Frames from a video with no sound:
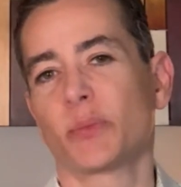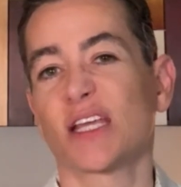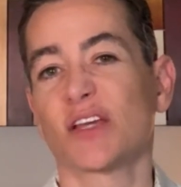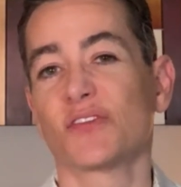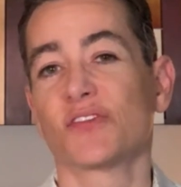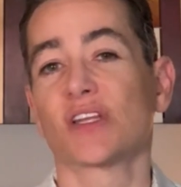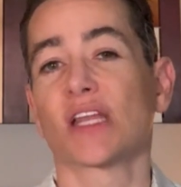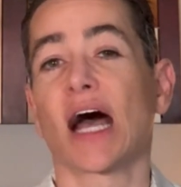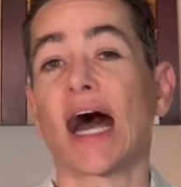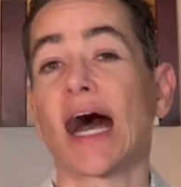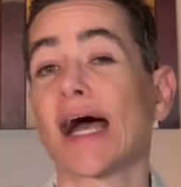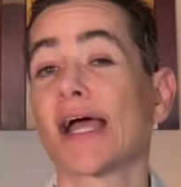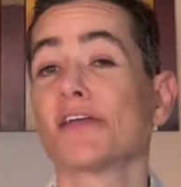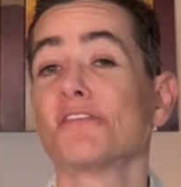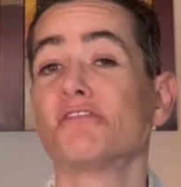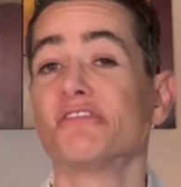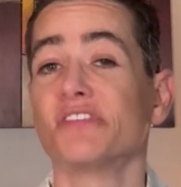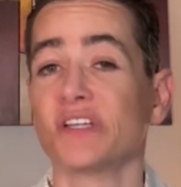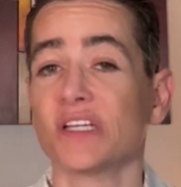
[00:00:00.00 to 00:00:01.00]
It can be given
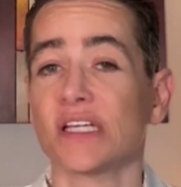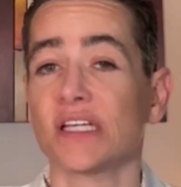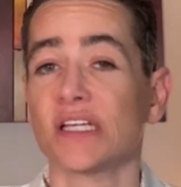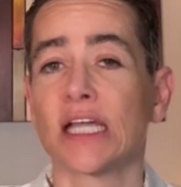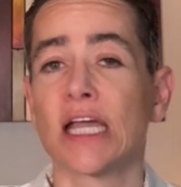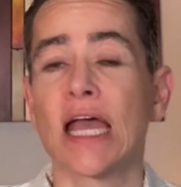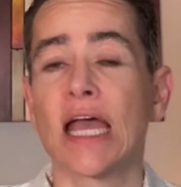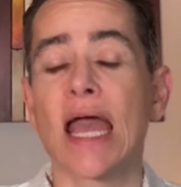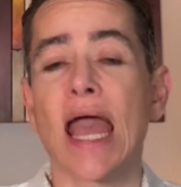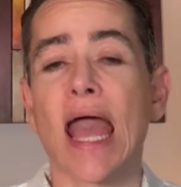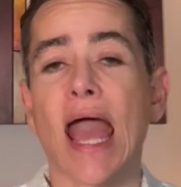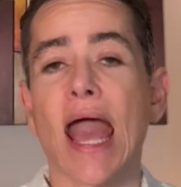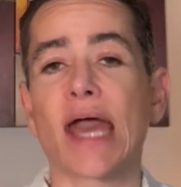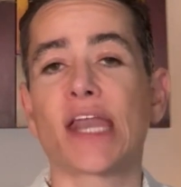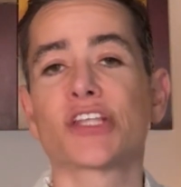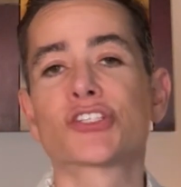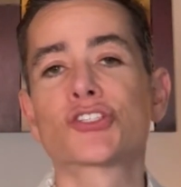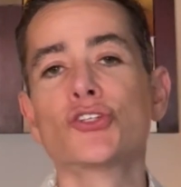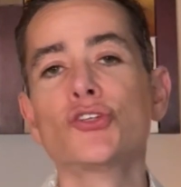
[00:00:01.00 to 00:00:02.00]
IV,
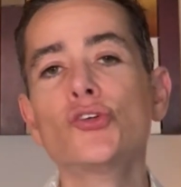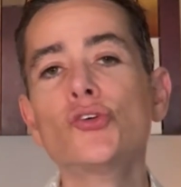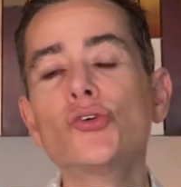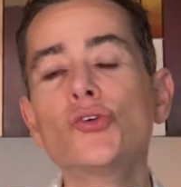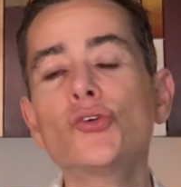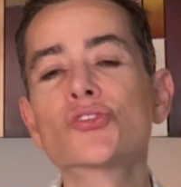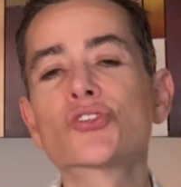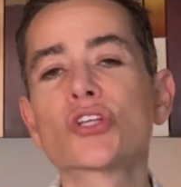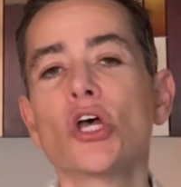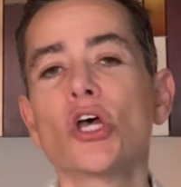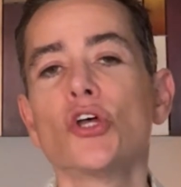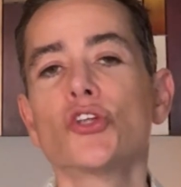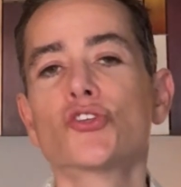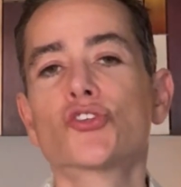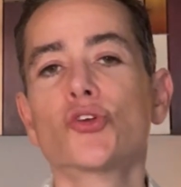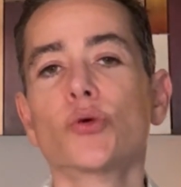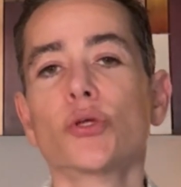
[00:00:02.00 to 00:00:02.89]
and it's used